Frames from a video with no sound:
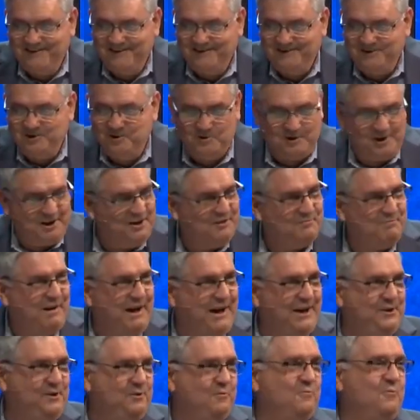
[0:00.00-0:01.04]
You live by
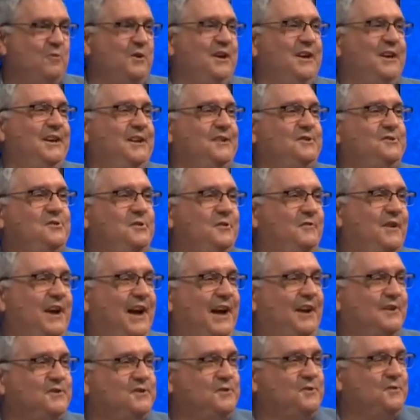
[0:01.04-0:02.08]
your wits. You've
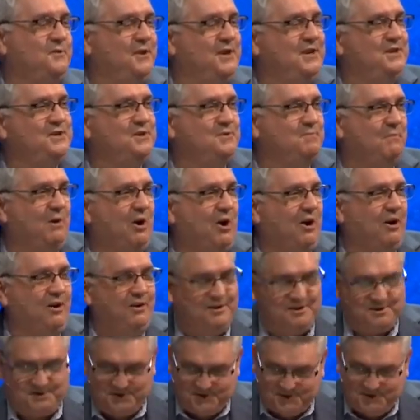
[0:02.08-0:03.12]
got street
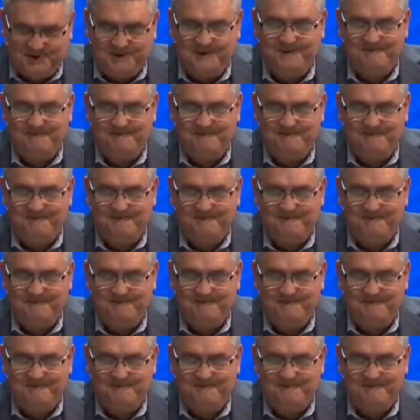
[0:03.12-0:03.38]
smarts.